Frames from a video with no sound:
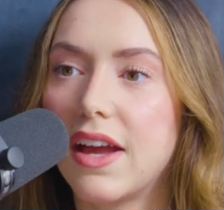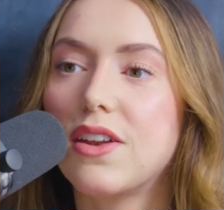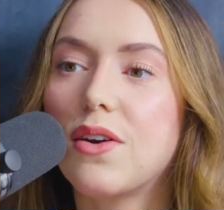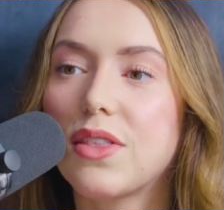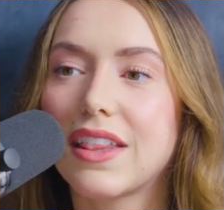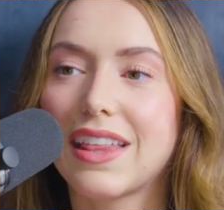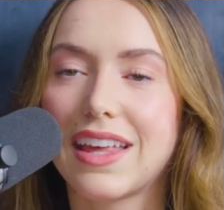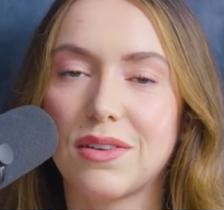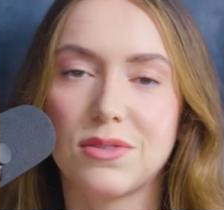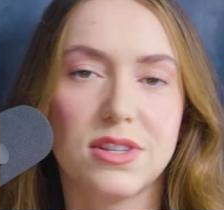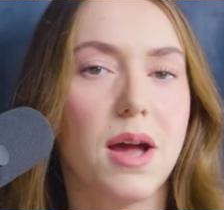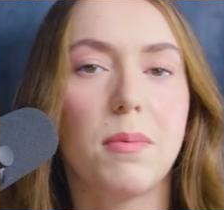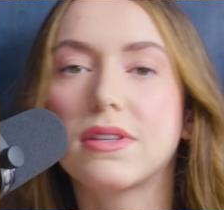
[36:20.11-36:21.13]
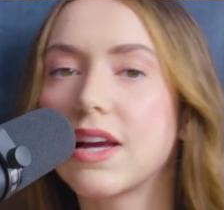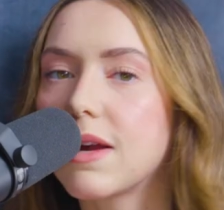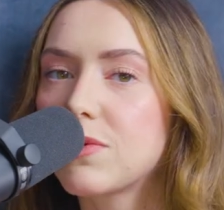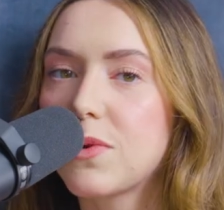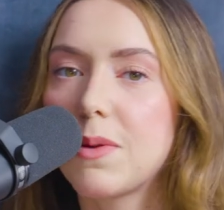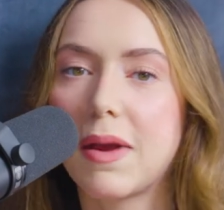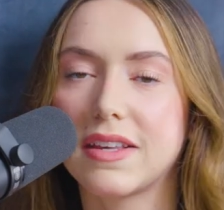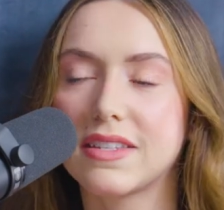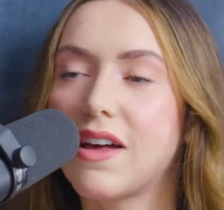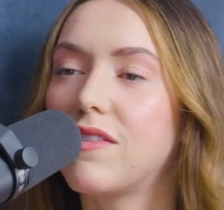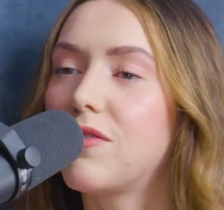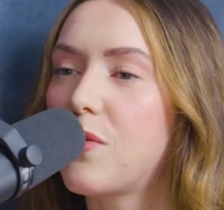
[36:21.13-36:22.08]
I know that like there was a couple times where
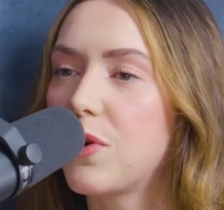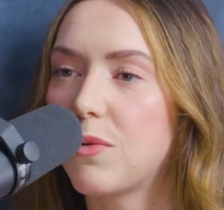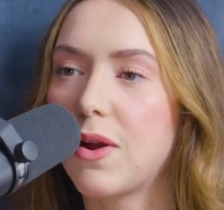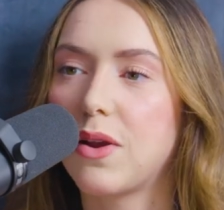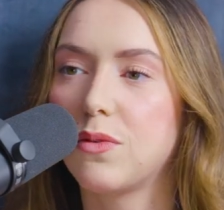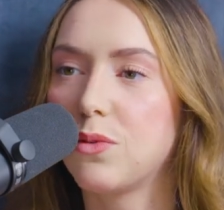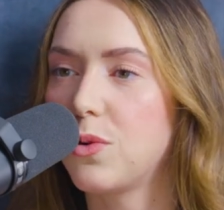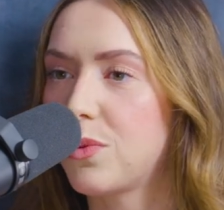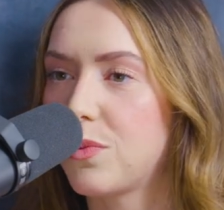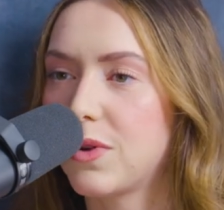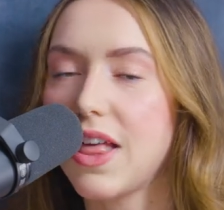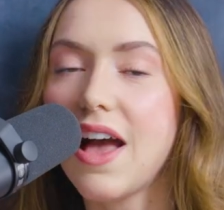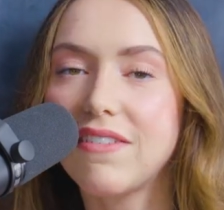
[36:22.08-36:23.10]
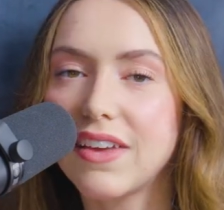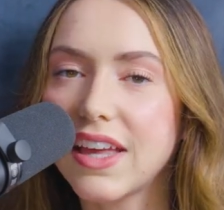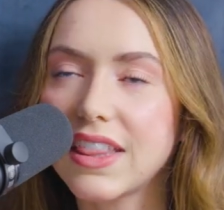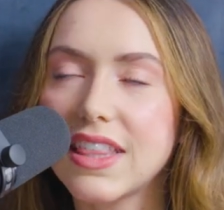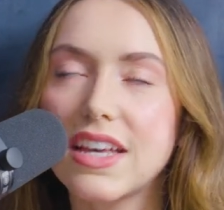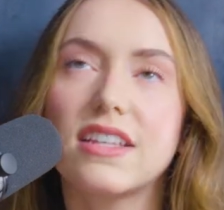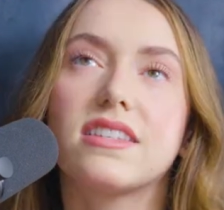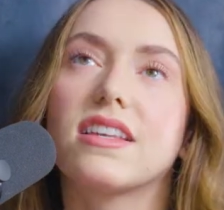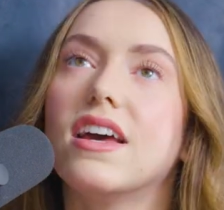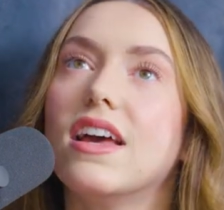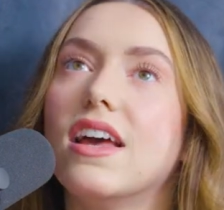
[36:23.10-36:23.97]
myself or Ruth were laughing at this.